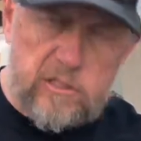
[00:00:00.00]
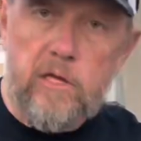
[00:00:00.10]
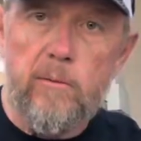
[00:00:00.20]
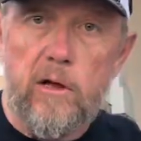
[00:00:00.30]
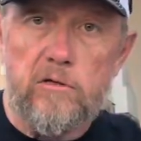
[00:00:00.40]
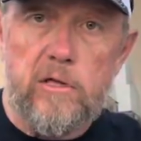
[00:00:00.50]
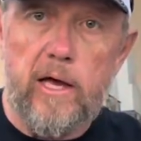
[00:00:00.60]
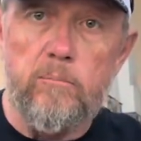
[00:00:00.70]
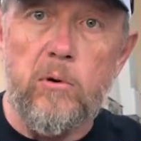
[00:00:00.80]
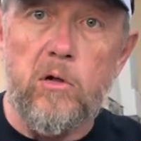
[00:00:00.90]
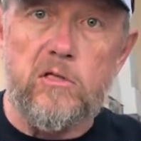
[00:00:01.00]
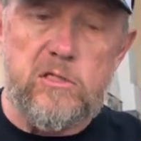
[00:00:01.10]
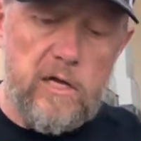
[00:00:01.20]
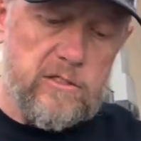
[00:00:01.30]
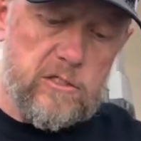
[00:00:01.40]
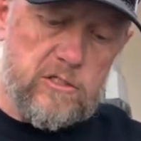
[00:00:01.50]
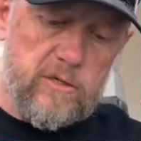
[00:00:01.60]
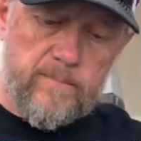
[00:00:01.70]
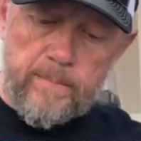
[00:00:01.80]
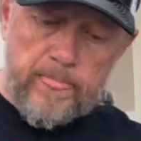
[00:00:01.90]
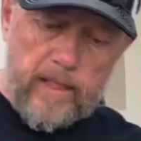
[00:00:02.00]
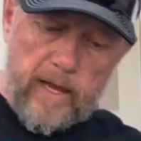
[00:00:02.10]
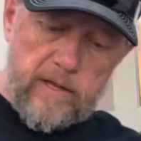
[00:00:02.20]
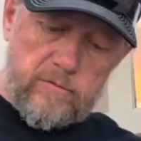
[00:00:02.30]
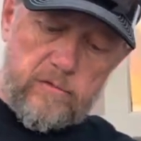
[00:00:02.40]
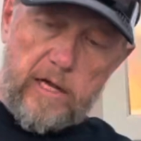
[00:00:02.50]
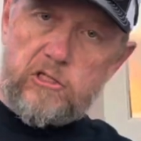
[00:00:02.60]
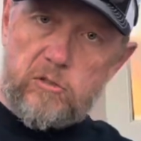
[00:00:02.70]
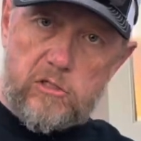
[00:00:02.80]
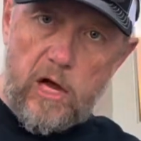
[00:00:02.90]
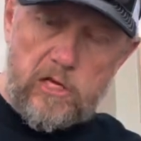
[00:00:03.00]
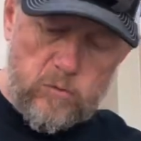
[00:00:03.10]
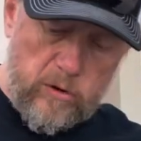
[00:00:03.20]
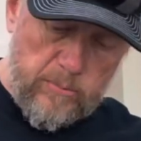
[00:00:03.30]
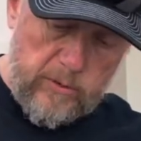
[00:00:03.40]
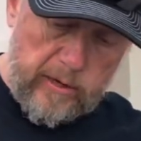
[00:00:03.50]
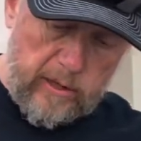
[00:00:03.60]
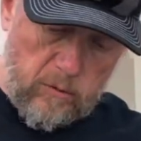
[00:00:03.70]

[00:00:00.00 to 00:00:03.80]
Then we also had bulk sausage, as you saw as we were putting it